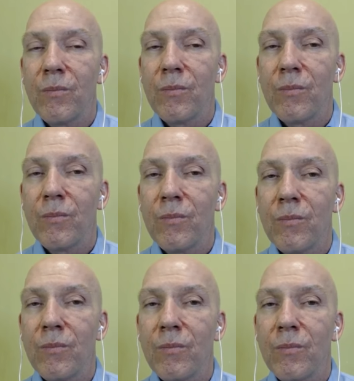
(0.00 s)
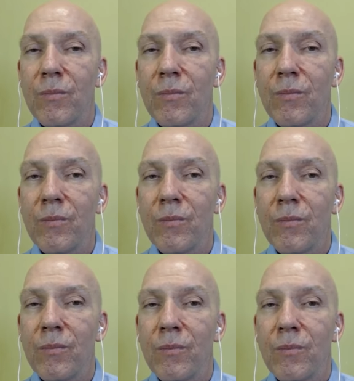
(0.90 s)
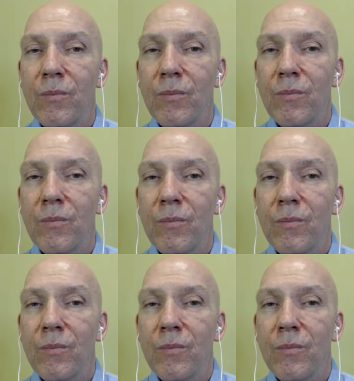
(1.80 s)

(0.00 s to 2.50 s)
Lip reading: No one is speaking in this clip.